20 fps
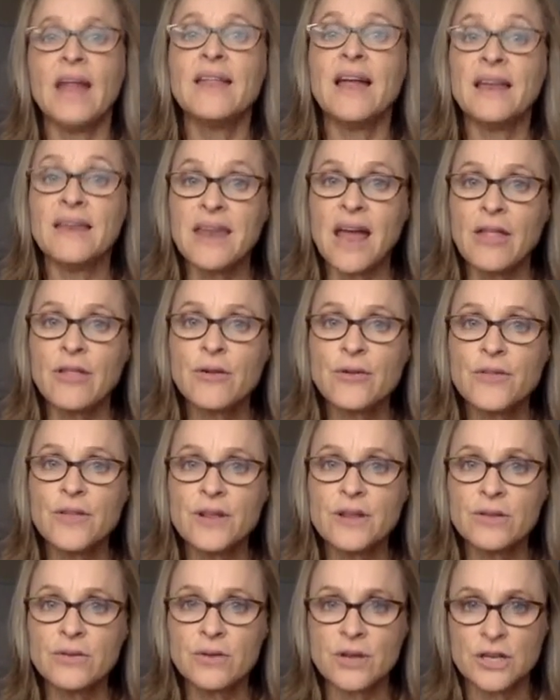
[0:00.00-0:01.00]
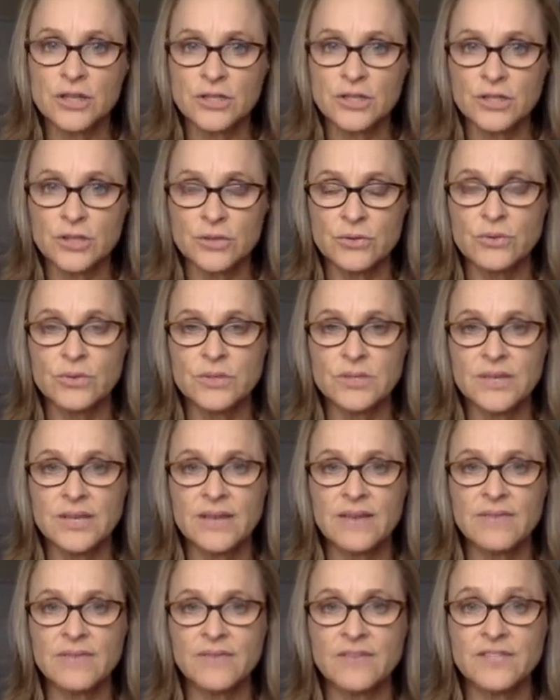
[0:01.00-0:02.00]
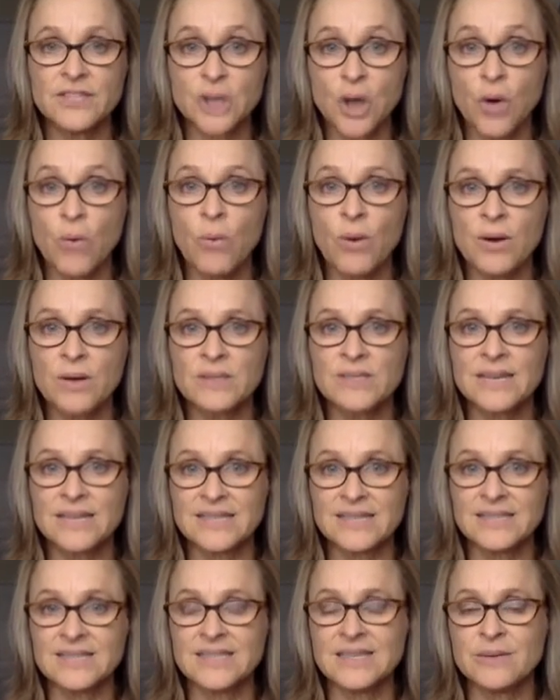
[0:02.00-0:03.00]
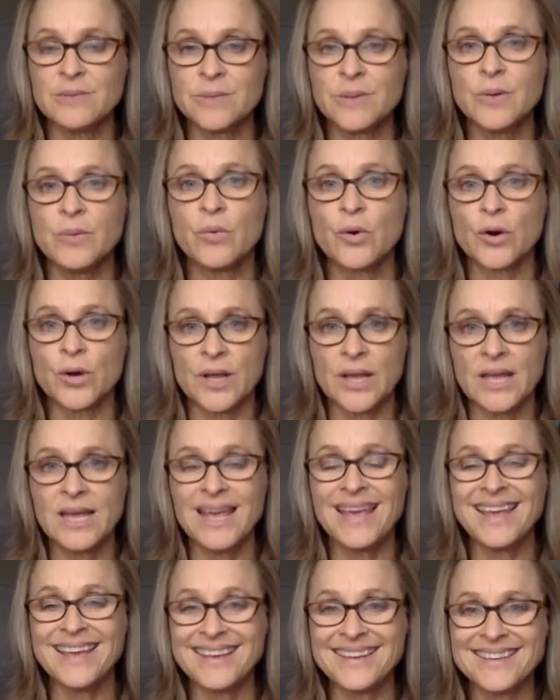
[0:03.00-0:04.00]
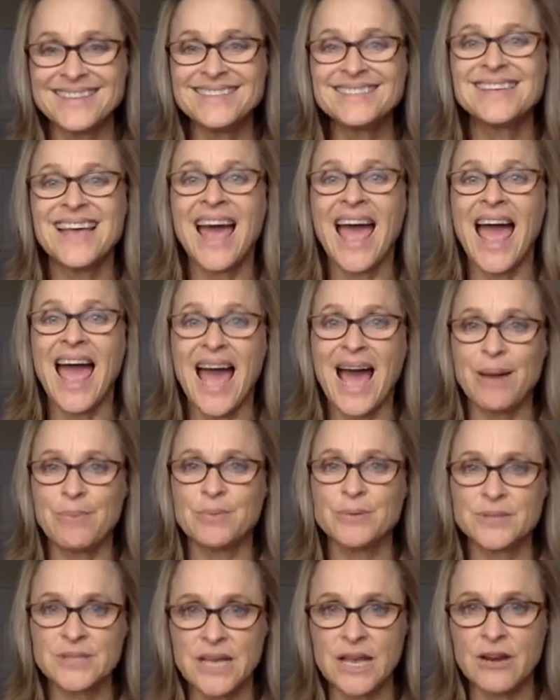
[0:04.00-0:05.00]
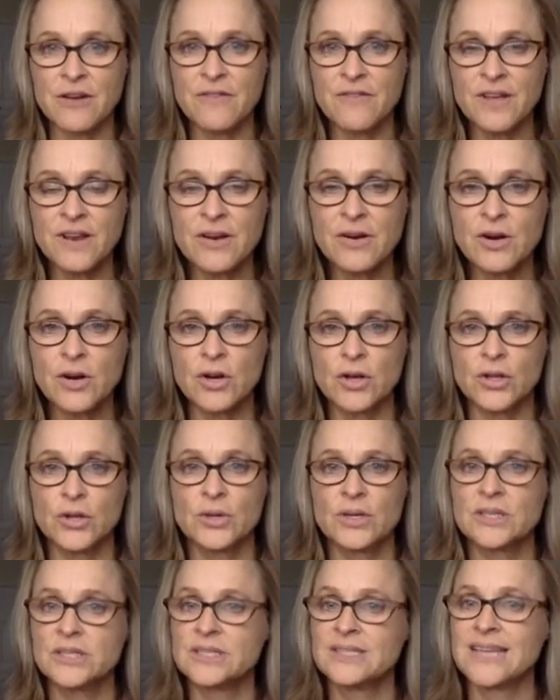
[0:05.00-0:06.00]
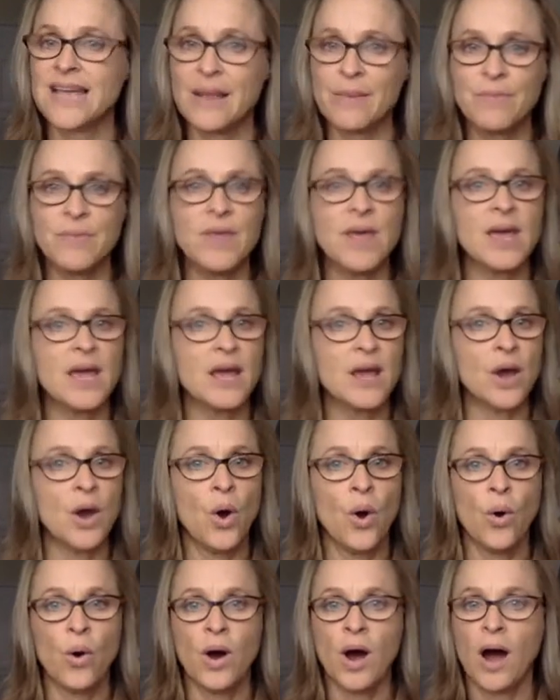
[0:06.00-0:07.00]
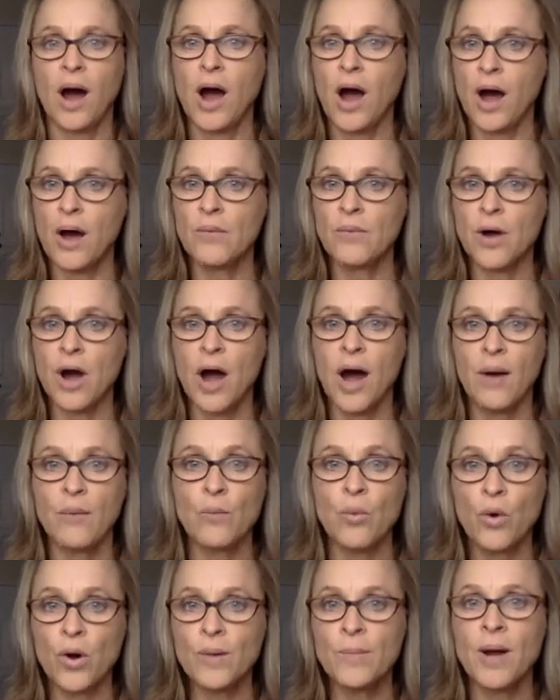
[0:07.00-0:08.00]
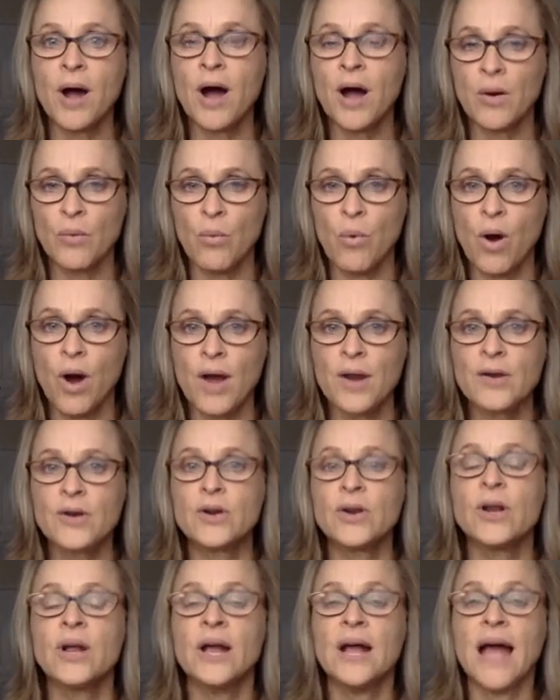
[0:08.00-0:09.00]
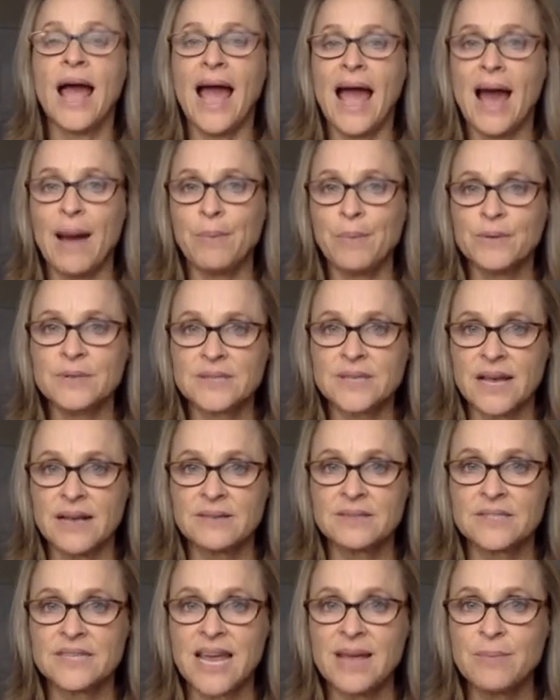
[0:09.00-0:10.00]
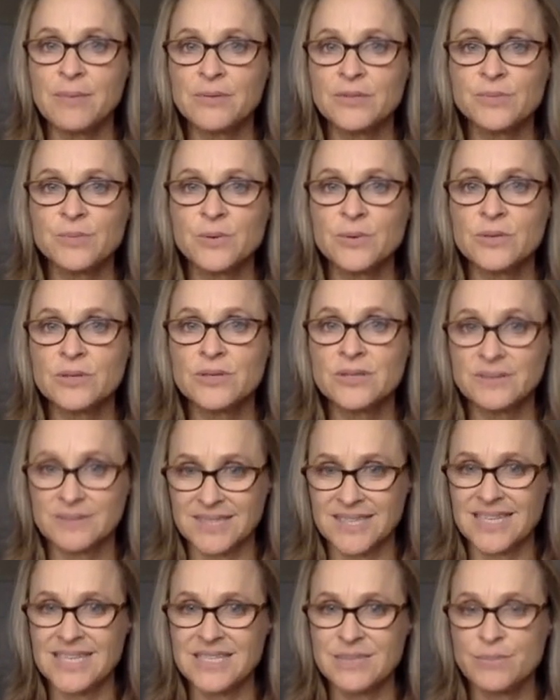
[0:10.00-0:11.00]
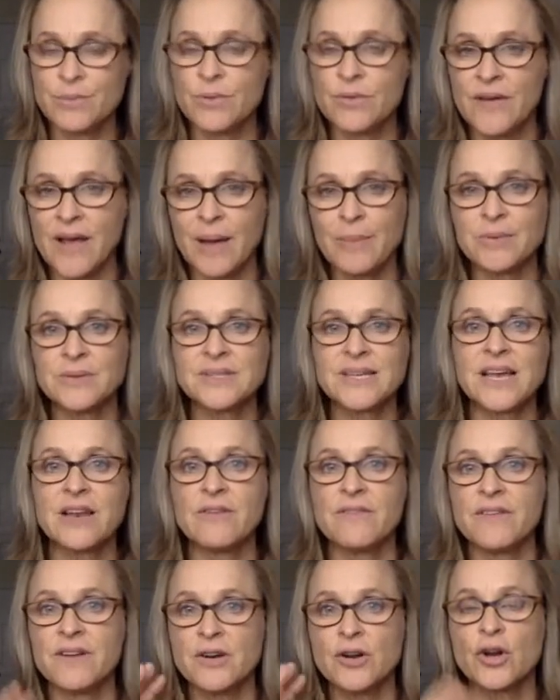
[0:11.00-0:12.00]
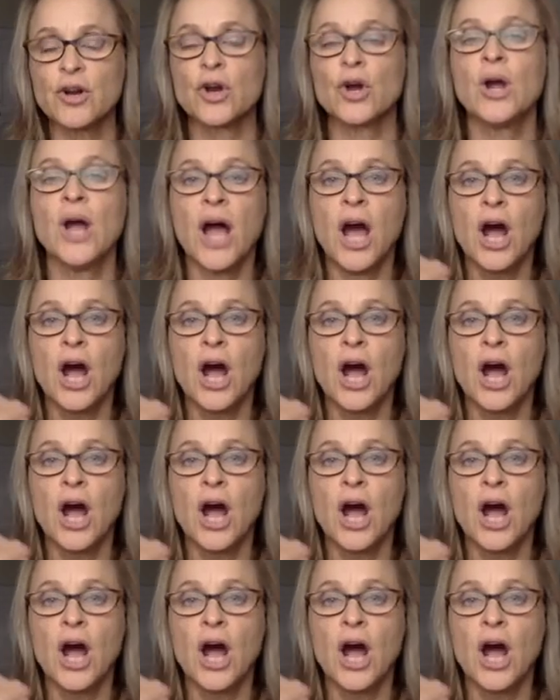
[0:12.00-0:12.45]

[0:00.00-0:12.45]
Another thing you can use if salt water doesn't seem to be working is apple cider vinegar. You can, same thing, hot, hot, warm hot water, apple, a tablespoon, teaspoon of apple cider vinegar,